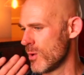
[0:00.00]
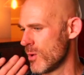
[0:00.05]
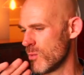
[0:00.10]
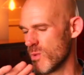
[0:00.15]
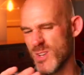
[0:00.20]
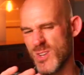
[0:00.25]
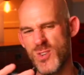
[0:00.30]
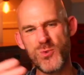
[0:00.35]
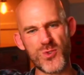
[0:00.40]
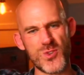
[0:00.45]

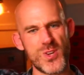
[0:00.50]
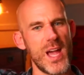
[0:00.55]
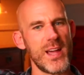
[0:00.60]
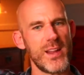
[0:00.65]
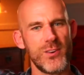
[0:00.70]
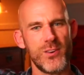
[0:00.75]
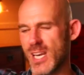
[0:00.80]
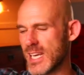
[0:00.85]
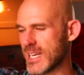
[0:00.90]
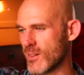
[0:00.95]
You shatter
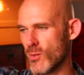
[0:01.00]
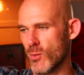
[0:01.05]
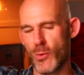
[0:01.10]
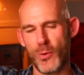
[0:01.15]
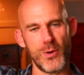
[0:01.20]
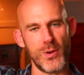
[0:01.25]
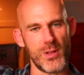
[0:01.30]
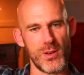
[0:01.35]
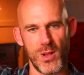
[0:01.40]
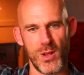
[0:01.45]
it and clear
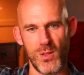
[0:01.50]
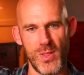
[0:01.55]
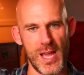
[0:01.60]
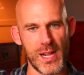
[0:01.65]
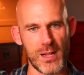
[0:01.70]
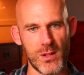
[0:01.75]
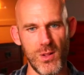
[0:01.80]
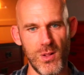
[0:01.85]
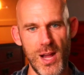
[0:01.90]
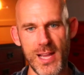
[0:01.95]
out all that
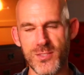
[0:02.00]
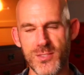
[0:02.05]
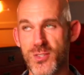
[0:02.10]
glass,